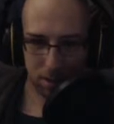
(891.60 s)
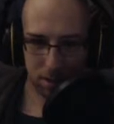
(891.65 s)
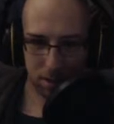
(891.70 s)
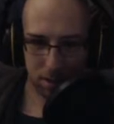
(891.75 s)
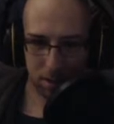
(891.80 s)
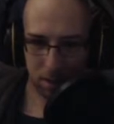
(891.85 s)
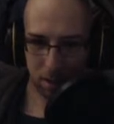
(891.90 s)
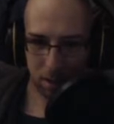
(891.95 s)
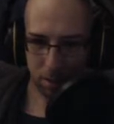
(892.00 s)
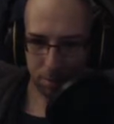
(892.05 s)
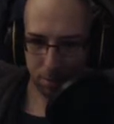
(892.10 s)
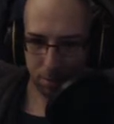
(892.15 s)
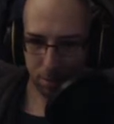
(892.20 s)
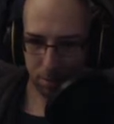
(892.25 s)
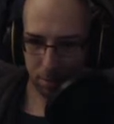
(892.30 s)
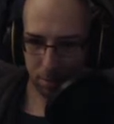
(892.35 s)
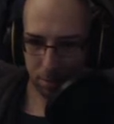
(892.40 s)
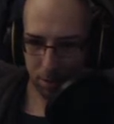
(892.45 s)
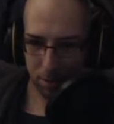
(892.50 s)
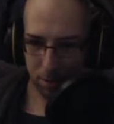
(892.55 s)
Yep.
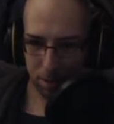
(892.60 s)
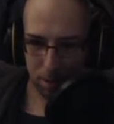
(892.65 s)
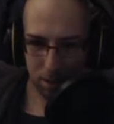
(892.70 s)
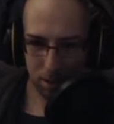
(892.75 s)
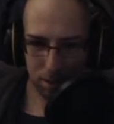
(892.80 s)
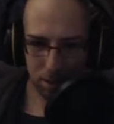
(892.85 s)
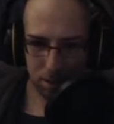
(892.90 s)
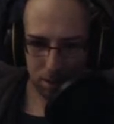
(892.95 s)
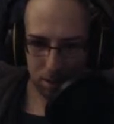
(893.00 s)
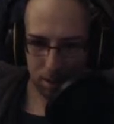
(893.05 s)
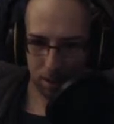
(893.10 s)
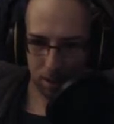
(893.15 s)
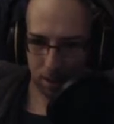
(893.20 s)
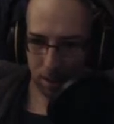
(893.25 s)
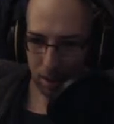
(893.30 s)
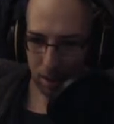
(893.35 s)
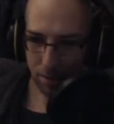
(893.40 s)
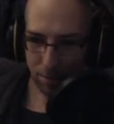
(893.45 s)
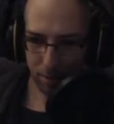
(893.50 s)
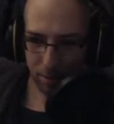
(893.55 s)

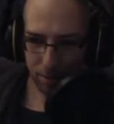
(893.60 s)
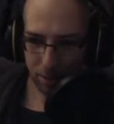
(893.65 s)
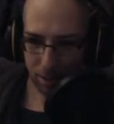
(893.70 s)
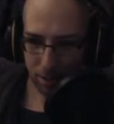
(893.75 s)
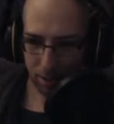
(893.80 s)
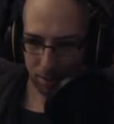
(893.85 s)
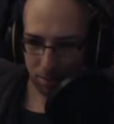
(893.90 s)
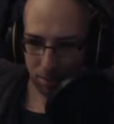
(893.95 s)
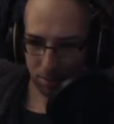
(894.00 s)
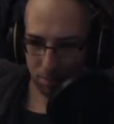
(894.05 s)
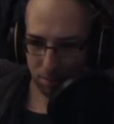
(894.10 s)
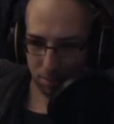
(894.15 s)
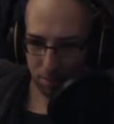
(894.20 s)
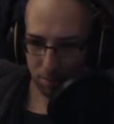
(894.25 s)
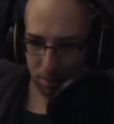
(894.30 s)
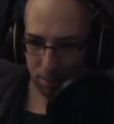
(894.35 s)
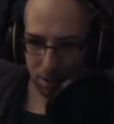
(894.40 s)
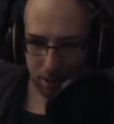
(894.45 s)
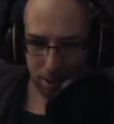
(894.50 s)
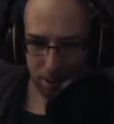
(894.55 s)
Gotta figure it out.
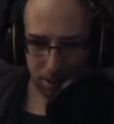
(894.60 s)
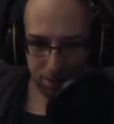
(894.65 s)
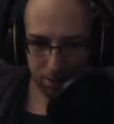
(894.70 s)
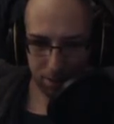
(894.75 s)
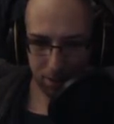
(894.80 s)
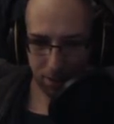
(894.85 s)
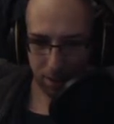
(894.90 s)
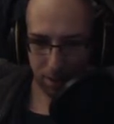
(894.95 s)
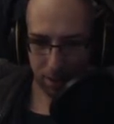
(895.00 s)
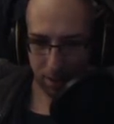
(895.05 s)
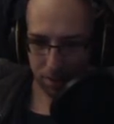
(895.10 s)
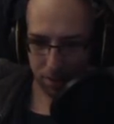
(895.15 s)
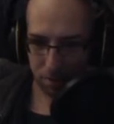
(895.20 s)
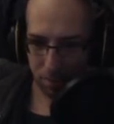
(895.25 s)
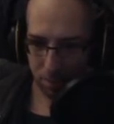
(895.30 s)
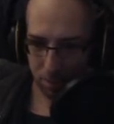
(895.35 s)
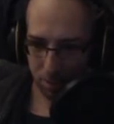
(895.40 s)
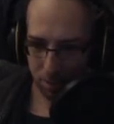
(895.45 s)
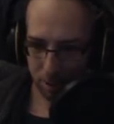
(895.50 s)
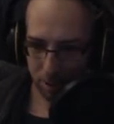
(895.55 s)
Gotta figure it out.
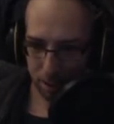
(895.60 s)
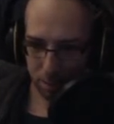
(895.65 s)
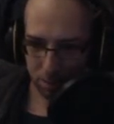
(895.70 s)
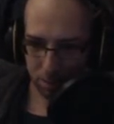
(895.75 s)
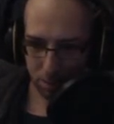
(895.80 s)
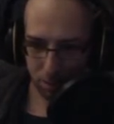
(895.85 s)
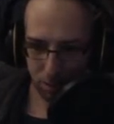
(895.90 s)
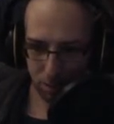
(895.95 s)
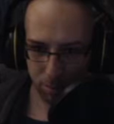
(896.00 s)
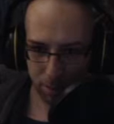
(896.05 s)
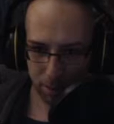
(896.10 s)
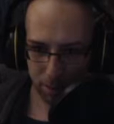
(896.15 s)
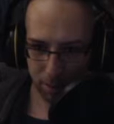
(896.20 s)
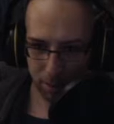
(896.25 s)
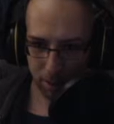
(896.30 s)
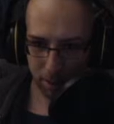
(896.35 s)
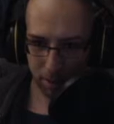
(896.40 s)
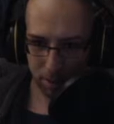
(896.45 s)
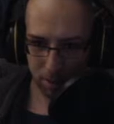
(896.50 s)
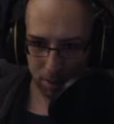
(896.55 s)
They're taking up too much
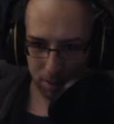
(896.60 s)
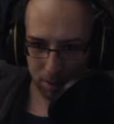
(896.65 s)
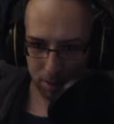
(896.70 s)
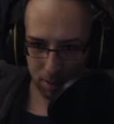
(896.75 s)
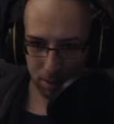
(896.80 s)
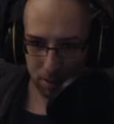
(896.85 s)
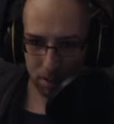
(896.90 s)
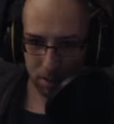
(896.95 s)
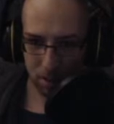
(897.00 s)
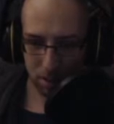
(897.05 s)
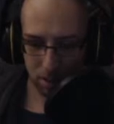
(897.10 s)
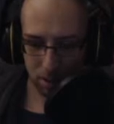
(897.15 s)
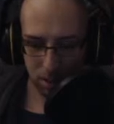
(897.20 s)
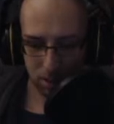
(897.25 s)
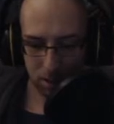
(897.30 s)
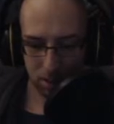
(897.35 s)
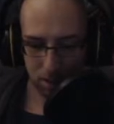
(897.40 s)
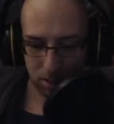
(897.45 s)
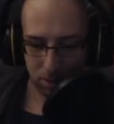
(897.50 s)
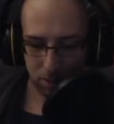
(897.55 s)
space.
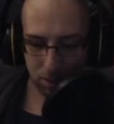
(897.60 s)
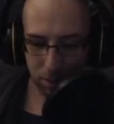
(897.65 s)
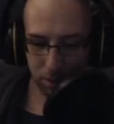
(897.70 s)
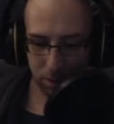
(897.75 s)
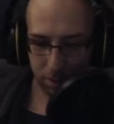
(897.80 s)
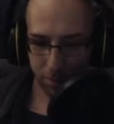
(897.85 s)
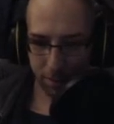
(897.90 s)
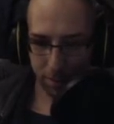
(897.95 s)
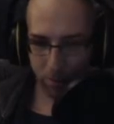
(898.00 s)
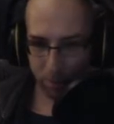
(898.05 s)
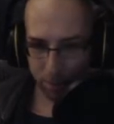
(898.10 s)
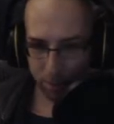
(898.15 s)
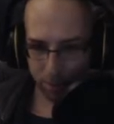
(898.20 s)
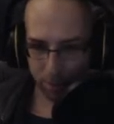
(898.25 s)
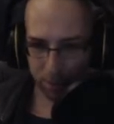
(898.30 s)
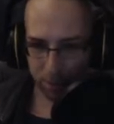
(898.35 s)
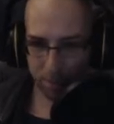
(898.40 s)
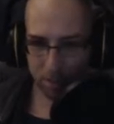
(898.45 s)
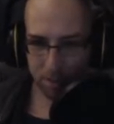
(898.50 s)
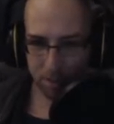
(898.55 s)
Four inventory
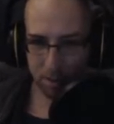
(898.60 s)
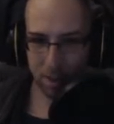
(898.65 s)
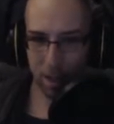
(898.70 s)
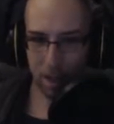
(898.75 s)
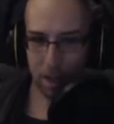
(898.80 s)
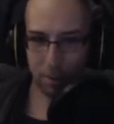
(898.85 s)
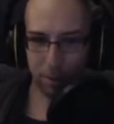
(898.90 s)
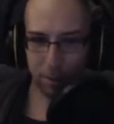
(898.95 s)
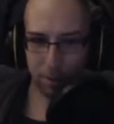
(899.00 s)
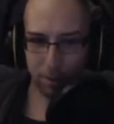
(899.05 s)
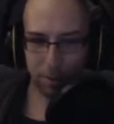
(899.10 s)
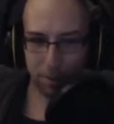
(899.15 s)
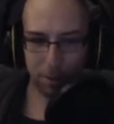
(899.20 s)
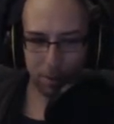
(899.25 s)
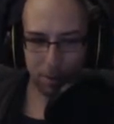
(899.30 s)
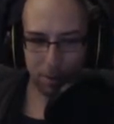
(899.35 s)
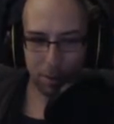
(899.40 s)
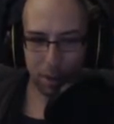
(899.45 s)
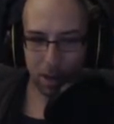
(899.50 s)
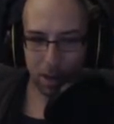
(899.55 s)
spaces? Yeah, I don't really feel
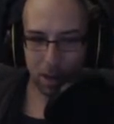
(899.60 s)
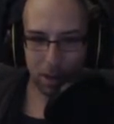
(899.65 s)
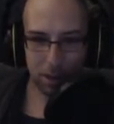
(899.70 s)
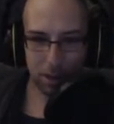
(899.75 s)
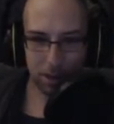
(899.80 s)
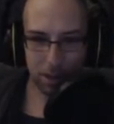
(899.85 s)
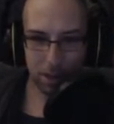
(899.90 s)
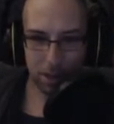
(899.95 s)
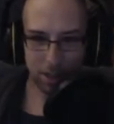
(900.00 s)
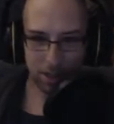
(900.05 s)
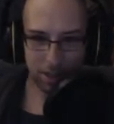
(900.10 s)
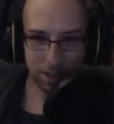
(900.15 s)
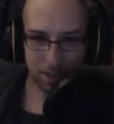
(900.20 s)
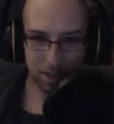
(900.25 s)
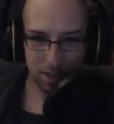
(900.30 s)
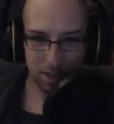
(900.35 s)
like making another chest.